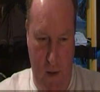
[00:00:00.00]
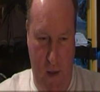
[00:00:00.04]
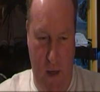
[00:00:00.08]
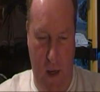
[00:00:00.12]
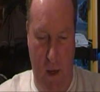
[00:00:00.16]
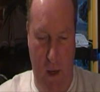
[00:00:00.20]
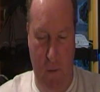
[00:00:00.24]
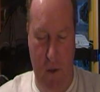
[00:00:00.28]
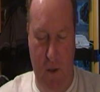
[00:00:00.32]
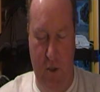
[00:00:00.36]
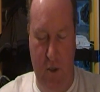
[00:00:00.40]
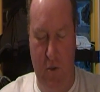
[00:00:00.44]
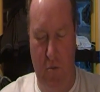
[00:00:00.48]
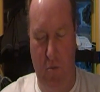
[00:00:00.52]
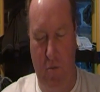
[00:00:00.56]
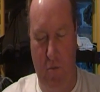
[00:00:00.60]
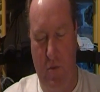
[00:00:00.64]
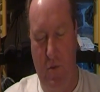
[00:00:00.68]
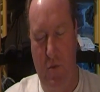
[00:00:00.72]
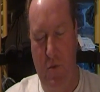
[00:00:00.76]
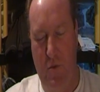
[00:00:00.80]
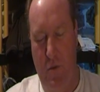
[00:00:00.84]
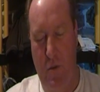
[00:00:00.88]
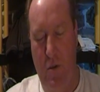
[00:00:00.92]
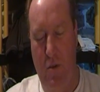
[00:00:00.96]
he gave me
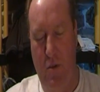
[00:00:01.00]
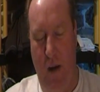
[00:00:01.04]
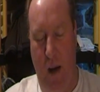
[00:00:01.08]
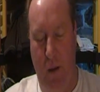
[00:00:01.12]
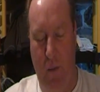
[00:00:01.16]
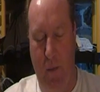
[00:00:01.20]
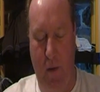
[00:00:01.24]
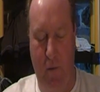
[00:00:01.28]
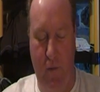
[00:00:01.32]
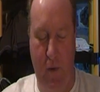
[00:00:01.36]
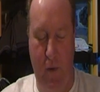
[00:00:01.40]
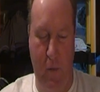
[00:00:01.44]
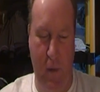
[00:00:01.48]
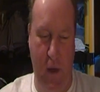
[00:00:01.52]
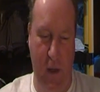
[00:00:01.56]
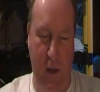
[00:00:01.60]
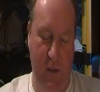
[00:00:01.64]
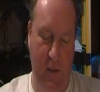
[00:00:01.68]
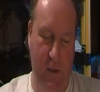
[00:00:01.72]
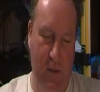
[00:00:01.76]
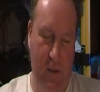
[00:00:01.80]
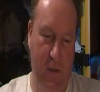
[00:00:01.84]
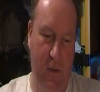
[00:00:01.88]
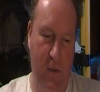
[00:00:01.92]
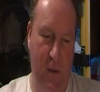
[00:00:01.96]
some crap
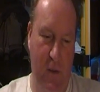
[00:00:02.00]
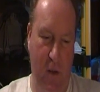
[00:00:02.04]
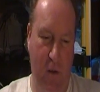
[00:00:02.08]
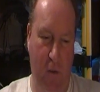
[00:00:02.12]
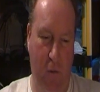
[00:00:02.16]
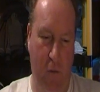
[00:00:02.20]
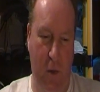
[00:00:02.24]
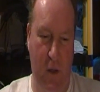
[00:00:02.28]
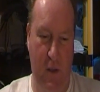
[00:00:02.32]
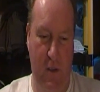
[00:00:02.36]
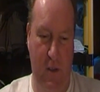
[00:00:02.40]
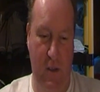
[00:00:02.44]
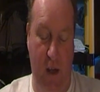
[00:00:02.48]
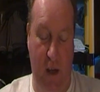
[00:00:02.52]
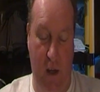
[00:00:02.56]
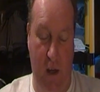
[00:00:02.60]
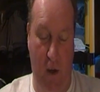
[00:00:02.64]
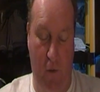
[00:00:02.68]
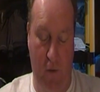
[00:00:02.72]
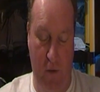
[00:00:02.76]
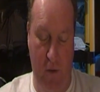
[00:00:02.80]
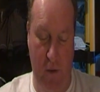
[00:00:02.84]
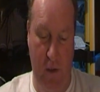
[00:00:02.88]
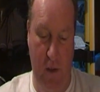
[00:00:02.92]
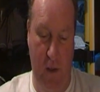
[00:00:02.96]
information, of which
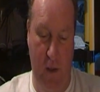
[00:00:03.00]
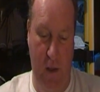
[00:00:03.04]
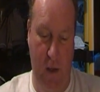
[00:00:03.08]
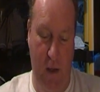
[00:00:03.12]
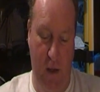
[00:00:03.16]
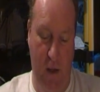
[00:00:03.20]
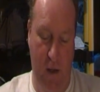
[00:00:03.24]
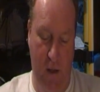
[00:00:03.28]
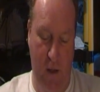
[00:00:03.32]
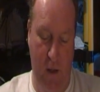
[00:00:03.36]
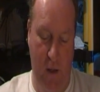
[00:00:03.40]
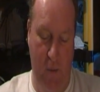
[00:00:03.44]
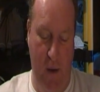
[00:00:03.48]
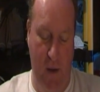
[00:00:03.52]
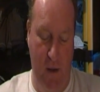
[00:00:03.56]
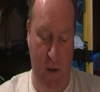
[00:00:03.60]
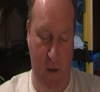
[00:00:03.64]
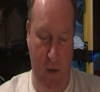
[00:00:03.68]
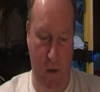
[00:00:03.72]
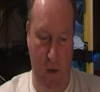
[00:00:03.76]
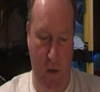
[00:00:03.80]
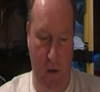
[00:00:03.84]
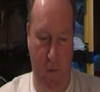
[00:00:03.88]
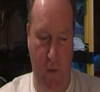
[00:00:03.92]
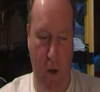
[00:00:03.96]
I obviously
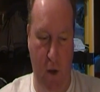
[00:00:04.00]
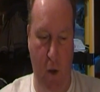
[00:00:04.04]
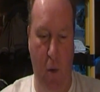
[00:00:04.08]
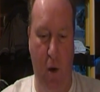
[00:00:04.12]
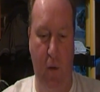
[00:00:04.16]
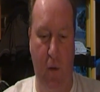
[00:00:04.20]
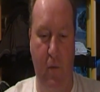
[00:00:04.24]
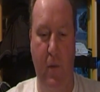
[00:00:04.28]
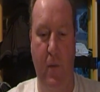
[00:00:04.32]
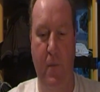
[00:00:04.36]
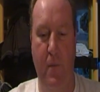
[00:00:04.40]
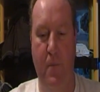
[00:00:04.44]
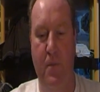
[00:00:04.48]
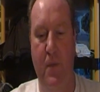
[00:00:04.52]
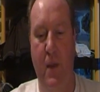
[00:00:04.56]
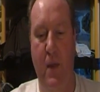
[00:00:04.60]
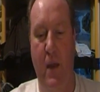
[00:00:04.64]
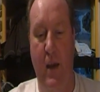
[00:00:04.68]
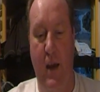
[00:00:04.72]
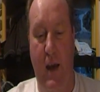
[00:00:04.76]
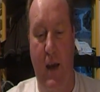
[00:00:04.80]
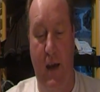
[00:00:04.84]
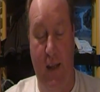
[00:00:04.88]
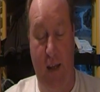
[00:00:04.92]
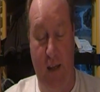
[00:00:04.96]
demanded a review of,
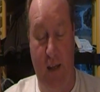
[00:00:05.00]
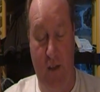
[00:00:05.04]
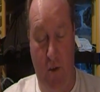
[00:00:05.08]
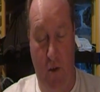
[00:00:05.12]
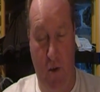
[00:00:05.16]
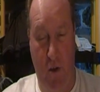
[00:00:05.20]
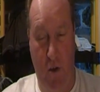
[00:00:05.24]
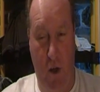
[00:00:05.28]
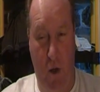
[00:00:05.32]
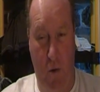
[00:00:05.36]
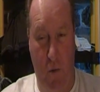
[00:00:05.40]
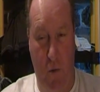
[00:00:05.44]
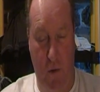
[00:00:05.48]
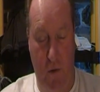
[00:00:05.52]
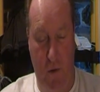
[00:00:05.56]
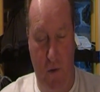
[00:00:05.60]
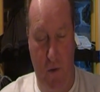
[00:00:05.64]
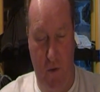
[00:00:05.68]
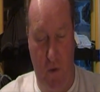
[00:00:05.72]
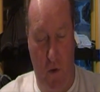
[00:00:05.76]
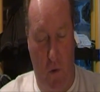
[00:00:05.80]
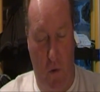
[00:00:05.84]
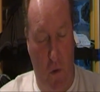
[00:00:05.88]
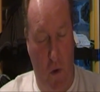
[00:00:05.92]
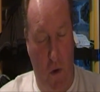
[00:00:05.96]
and that's
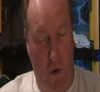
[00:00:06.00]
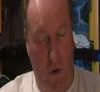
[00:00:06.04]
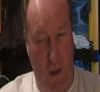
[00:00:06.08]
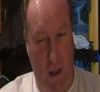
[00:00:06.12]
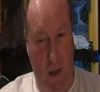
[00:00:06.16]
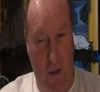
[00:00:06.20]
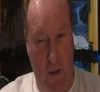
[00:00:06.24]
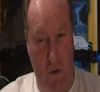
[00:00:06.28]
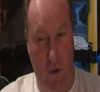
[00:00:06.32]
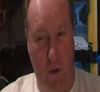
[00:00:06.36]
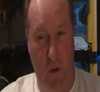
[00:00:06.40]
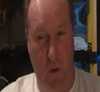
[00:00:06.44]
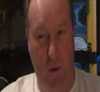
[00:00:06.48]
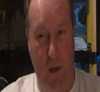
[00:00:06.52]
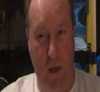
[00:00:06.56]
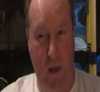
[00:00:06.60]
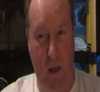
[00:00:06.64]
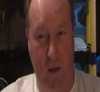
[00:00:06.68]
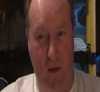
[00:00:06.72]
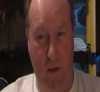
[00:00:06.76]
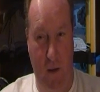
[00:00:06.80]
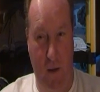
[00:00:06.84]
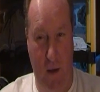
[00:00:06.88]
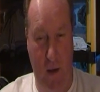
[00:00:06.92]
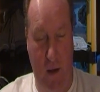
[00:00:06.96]
ongoing. So all that's going to
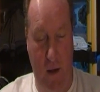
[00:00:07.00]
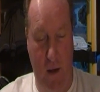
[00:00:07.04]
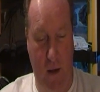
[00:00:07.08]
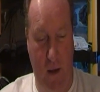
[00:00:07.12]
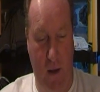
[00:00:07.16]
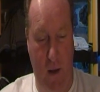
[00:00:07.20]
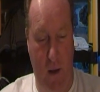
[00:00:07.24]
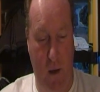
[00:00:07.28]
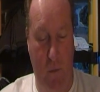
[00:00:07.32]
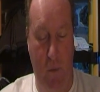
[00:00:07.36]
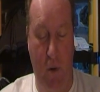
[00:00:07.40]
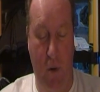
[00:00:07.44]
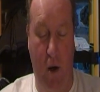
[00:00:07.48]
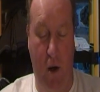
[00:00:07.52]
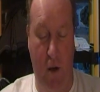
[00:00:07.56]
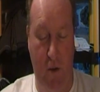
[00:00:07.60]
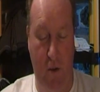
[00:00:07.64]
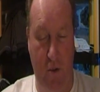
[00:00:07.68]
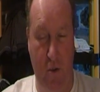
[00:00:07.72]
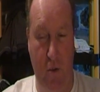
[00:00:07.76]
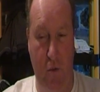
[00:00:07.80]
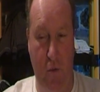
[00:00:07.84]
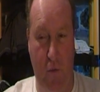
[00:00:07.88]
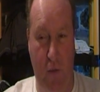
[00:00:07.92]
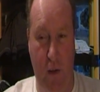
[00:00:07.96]
be in a
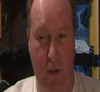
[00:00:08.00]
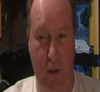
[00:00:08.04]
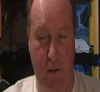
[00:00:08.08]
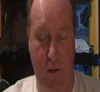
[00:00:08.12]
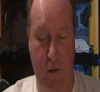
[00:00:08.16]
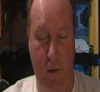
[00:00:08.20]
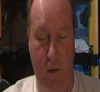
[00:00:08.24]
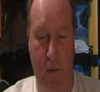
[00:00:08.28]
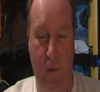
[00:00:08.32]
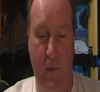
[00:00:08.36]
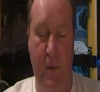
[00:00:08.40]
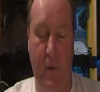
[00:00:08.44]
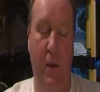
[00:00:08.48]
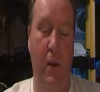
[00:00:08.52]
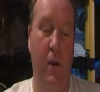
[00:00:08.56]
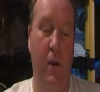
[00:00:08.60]
part 2 vid.